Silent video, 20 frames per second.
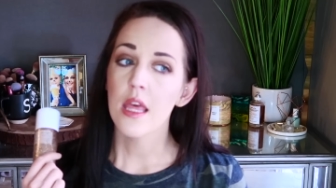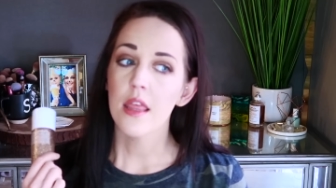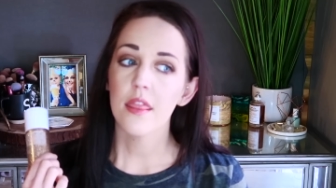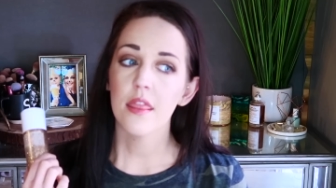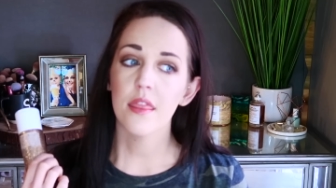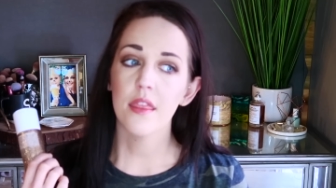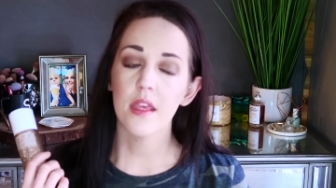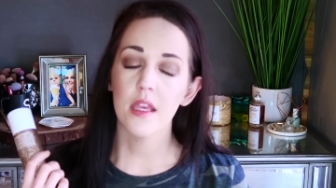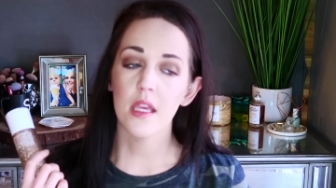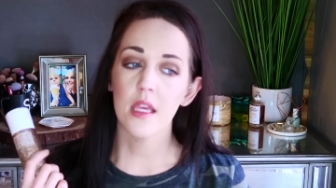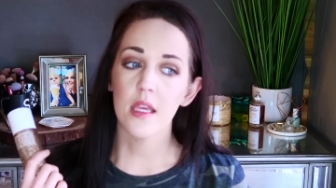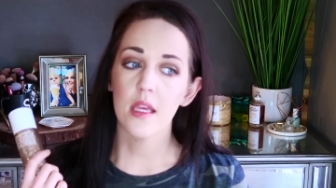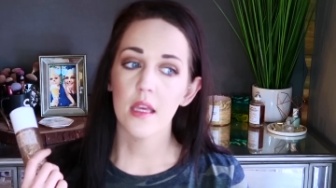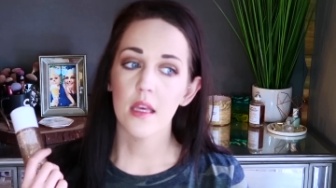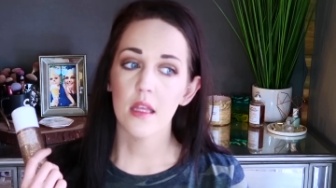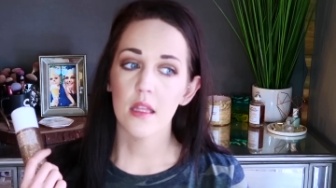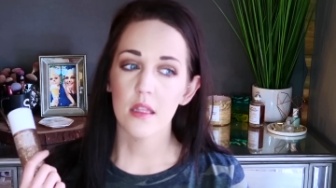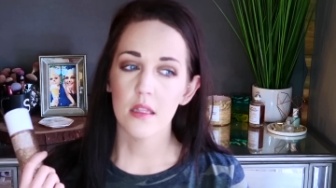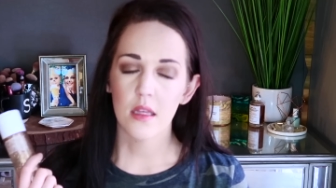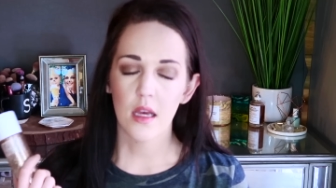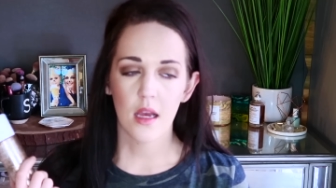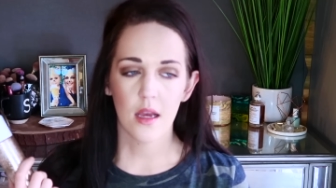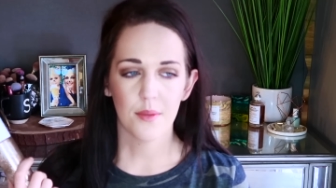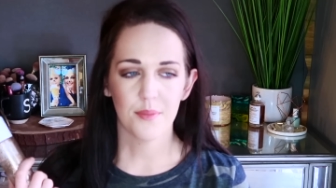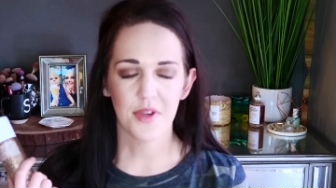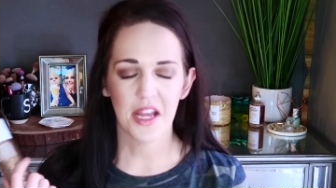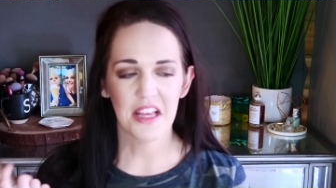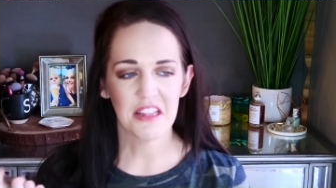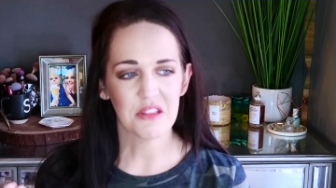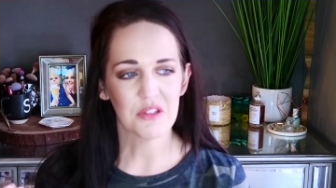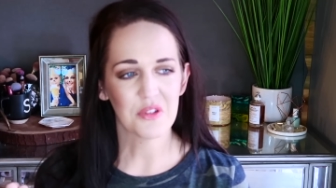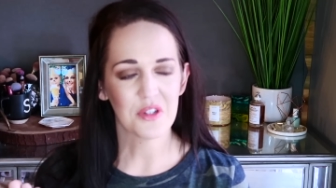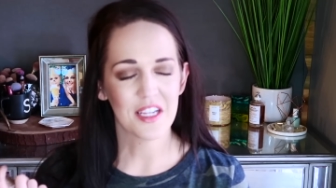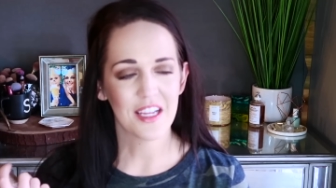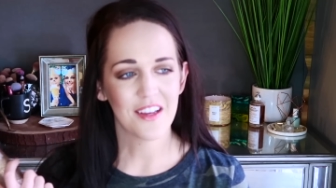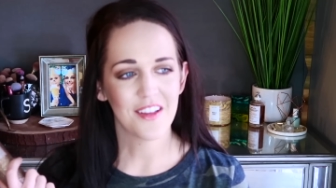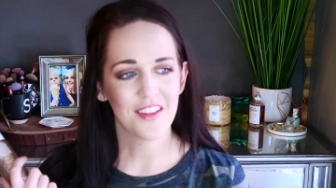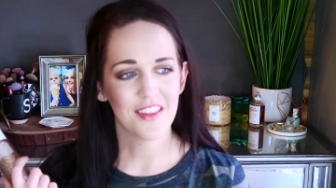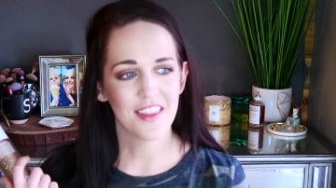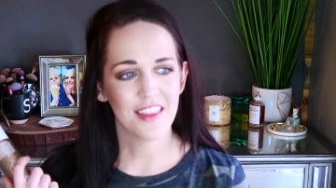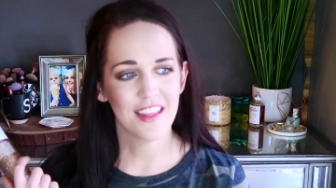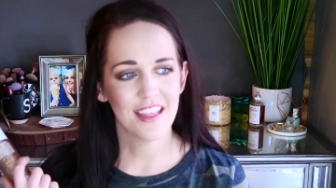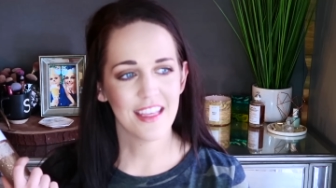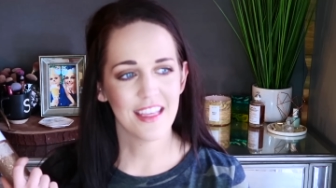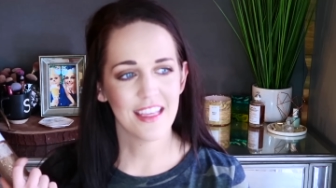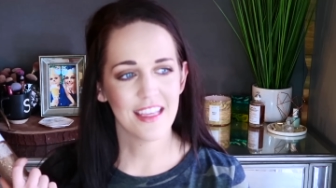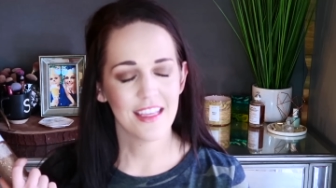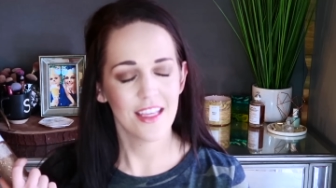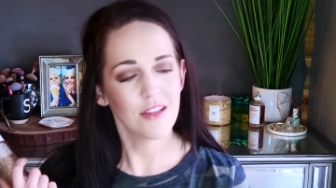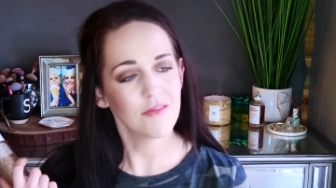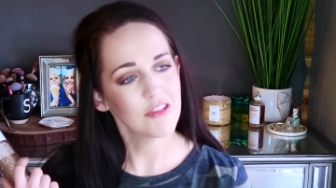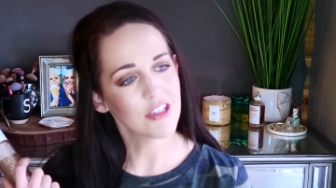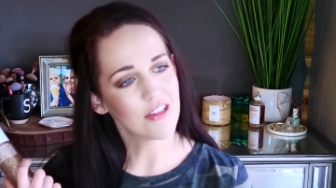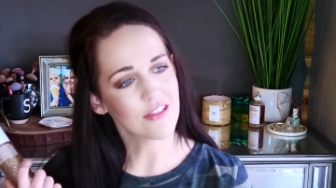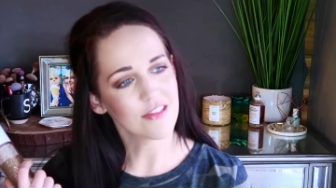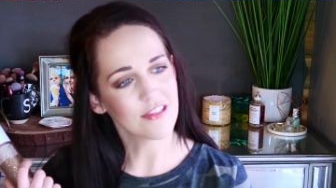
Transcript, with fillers: The, um, not L'Oreal, the,